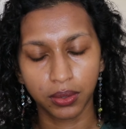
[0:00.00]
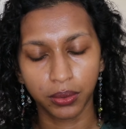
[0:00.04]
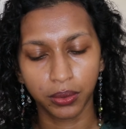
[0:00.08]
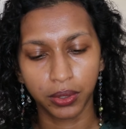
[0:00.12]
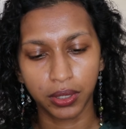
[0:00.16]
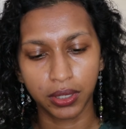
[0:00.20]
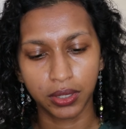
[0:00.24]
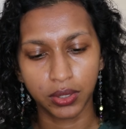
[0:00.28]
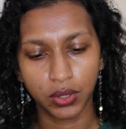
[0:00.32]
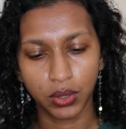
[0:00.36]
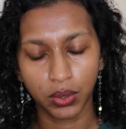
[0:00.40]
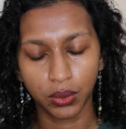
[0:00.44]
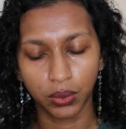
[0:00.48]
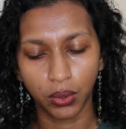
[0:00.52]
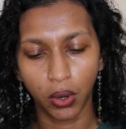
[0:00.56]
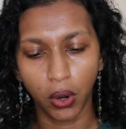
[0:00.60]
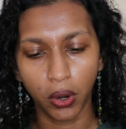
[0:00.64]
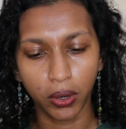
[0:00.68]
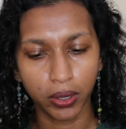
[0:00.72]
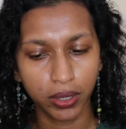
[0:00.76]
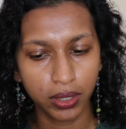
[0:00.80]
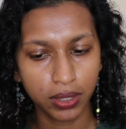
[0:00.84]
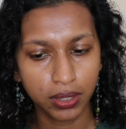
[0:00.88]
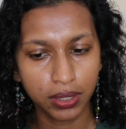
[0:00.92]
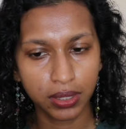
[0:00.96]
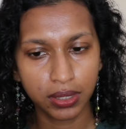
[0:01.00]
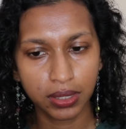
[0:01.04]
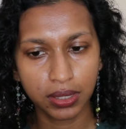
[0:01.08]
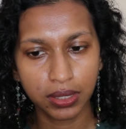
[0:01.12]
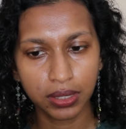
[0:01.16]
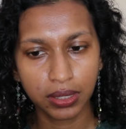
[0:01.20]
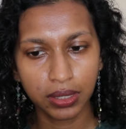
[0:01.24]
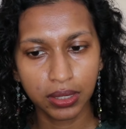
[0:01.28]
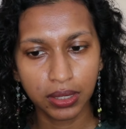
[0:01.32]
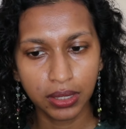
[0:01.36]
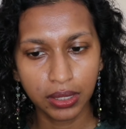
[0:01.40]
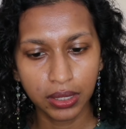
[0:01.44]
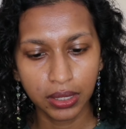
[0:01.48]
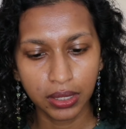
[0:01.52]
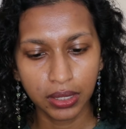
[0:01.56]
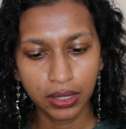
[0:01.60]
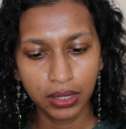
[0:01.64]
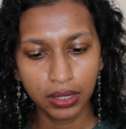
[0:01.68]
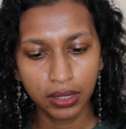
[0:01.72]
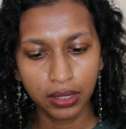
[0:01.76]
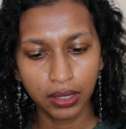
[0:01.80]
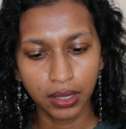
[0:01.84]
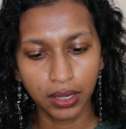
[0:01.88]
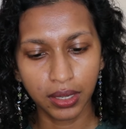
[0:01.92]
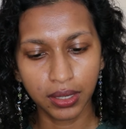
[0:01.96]
Okay, so August,
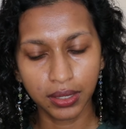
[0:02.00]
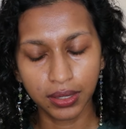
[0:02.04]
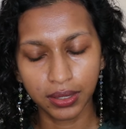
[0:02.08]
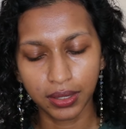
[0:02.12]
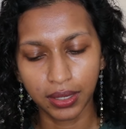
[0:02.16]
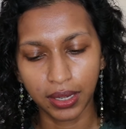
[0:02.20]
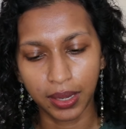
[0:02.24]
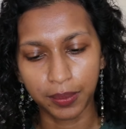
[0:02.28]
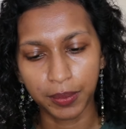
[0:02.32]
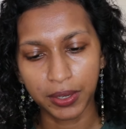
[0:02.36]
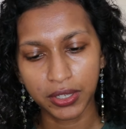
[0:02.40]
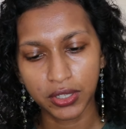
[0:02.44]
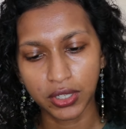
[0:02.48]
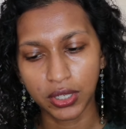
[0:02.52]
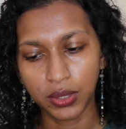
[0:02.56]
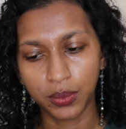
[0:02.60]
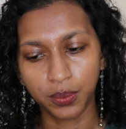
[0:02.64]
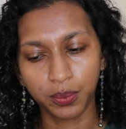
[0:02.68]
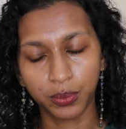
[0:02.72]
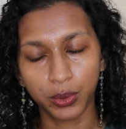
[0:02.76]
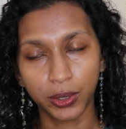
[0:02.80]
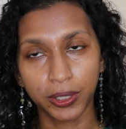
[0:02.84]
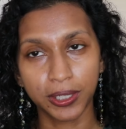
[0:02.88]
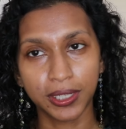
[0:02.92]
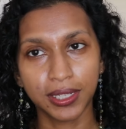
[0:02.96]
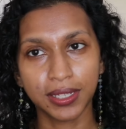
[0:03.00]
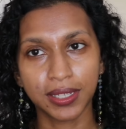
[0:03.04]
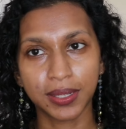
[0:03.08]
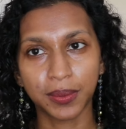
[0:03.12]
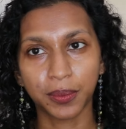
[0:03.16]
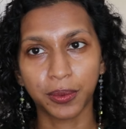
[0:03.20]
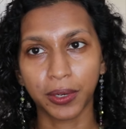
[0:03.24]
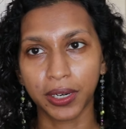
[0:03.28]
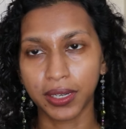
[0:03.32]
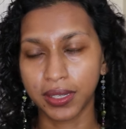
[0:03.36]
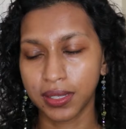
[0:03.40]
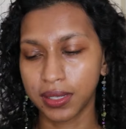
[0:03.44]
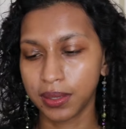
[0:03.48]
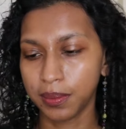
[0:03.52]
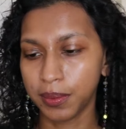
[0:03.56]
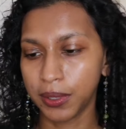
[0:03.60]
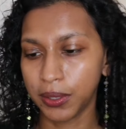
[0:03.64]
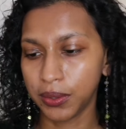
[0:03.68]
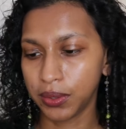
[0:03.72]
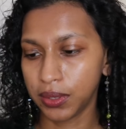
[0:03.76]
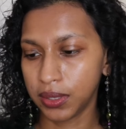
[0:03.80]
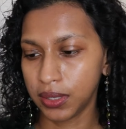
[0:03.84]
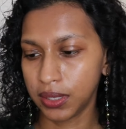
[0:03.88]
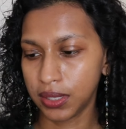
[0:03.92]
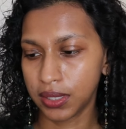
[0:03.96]
I'm actually pretty surprised
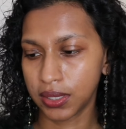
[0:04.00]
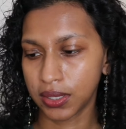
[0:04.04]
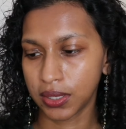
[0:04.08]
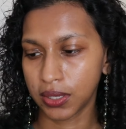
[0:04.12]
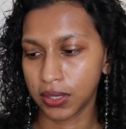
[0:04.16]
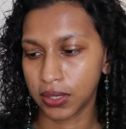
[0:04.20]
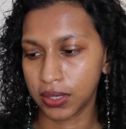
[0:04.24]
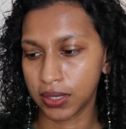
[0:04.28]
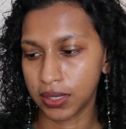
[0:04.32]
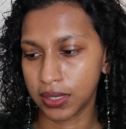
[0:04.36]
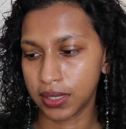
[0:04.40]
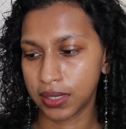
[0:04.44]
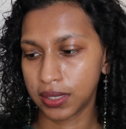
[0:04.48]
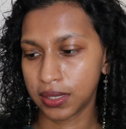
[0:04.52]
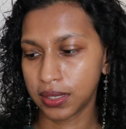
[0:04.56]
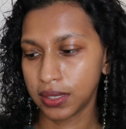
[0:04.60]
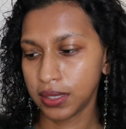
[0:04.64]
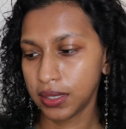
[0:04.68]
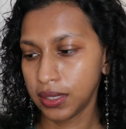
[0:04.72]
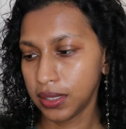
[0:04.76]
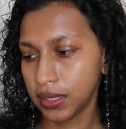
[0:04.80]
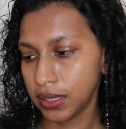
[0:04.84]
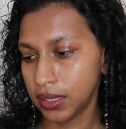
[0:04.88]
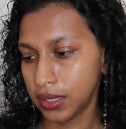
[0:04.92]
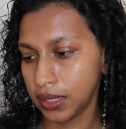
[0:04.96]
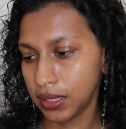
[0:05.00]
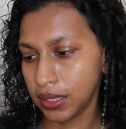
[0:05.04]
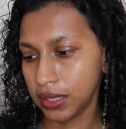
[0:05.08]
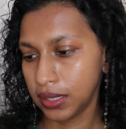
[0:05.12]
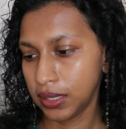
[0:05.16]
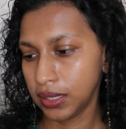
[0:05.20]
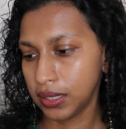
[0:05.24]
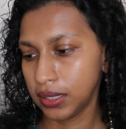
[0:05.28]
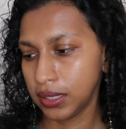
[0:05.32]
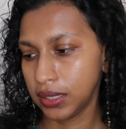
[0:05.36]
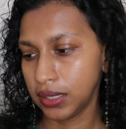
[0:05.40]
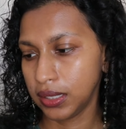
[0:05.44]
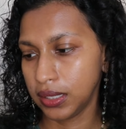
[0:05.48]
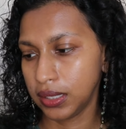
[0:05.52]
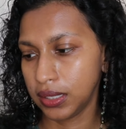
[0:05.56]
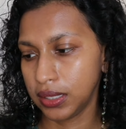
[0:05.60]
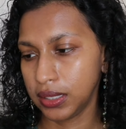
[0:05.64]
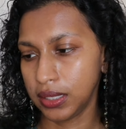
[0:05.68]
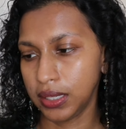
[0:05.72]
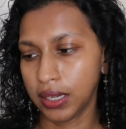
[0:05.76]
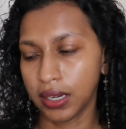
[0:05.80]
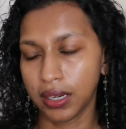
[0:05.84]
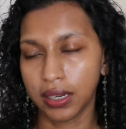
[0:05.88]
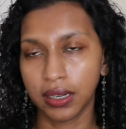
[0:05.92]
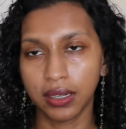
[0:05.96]
about this because,
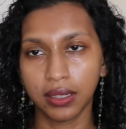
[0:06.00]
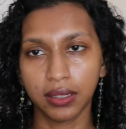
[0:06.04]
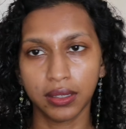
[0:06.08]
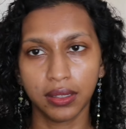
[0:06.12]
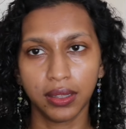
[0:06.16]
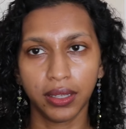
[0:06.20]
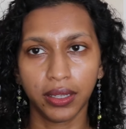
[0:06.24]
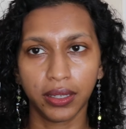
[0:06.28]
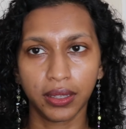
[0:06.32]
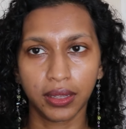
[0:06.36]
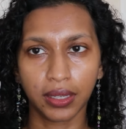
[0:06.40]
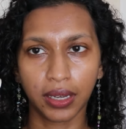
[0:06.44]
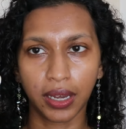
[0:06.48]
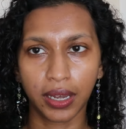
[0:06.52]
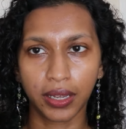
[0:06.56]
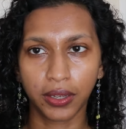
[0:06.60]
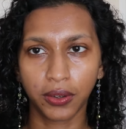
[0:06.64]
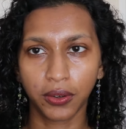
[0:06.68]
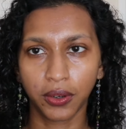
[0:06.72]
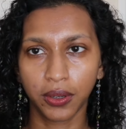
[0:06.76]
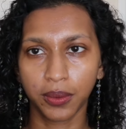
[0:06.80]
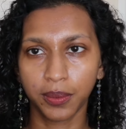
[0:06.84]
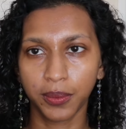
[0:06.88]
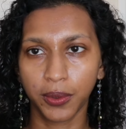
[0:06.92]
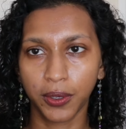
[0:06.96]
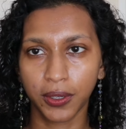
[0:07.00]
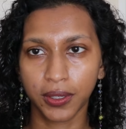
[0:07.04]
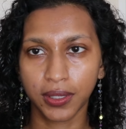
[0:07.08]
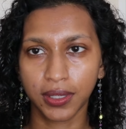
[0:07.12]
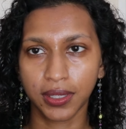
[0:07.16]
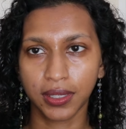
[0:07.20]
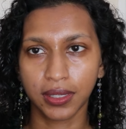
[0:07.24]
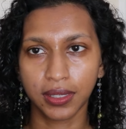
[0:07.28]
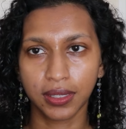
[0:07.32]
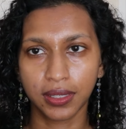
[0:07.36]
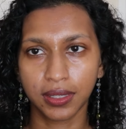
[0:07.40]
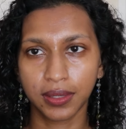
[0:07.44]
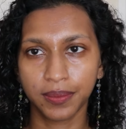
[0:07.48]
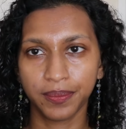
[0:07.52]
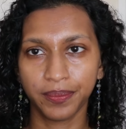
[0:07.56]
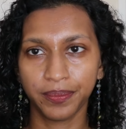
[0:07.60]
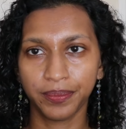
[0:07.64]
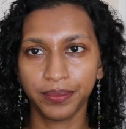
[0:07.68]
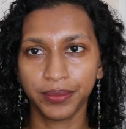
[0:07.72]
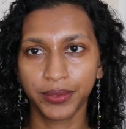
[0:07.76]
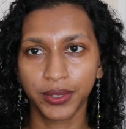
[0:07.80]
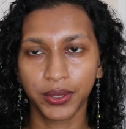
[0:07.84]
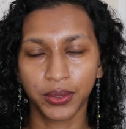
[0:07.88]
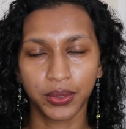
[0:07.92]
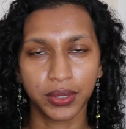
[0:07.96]
yeah, like the icon box is
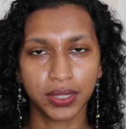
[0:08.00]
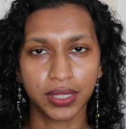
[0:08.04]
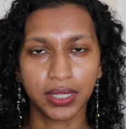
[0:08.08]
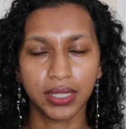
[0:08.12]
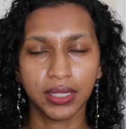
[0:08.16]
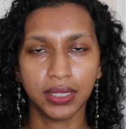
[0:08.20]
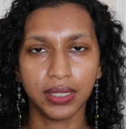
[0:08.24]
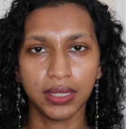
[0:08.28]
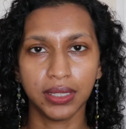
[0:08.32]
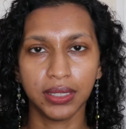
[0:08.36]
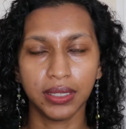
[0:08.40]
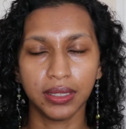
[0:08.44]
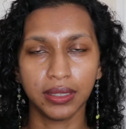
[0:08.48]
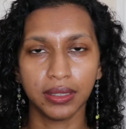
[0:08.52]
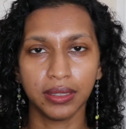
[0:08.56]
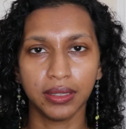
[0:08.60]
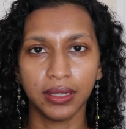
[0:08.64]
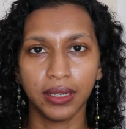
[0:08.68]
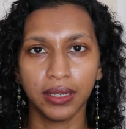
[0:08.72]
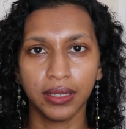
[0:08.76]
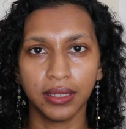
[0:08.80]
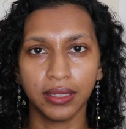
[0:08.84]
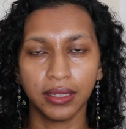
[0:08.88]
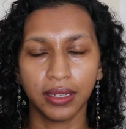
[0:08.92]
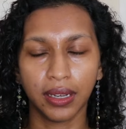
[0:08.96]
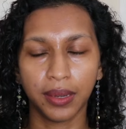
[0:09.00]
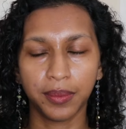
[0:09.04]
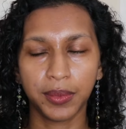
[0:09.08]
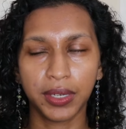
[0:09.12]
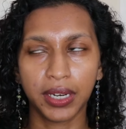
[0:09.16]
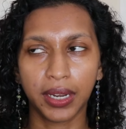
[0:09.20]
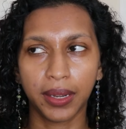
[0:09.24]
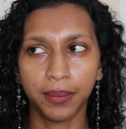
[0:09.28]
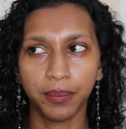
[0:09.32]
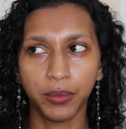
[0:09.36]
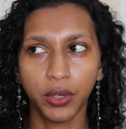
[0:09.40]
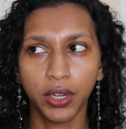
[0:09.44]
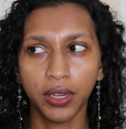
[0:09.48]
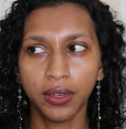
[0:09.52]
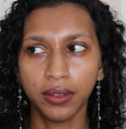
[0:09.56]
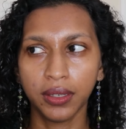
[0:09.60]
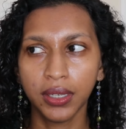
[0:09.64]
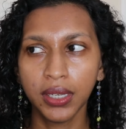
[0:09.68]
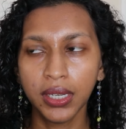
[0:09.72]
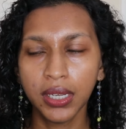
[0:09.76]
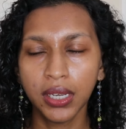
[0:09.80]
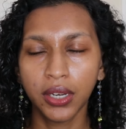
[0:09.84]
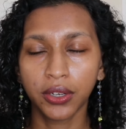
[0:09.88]
Chrissy Teigen, and I mean, I'm not